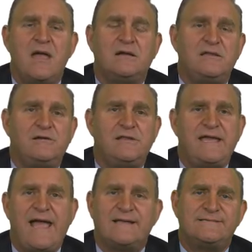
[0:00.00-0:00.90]

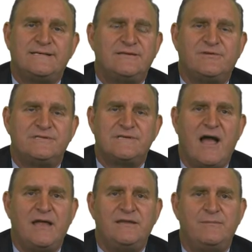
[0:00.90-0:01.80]
Clearly, as Nixon versus
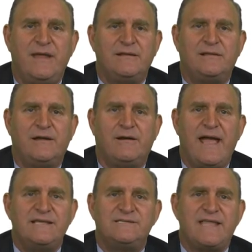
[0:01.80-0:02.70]
Condon made clear,
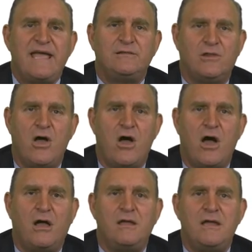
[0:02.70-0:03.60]
a state
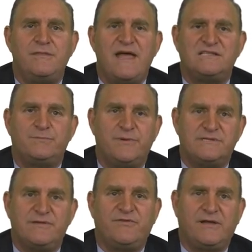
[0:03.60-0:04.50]
law that
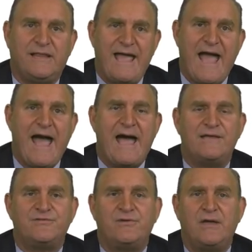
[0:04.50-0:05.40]
specifically
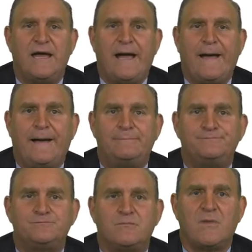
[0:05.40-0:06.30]
has um,